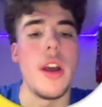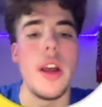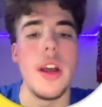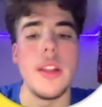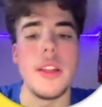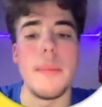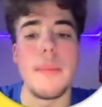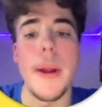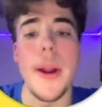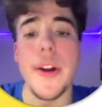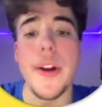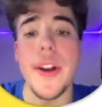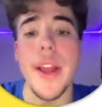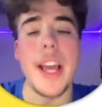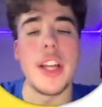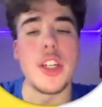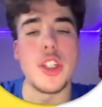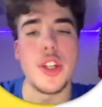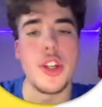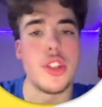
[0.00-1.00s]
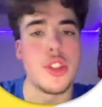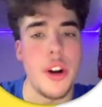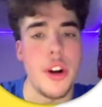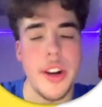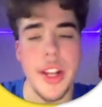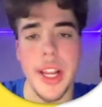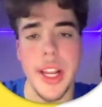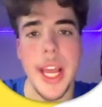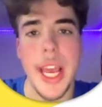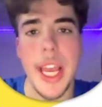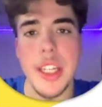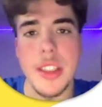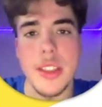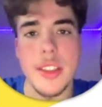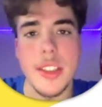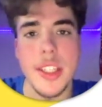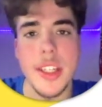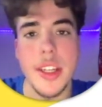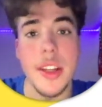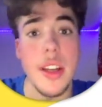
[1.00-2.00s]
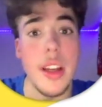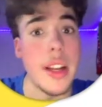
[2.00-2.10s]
the barrier to entry starting an agency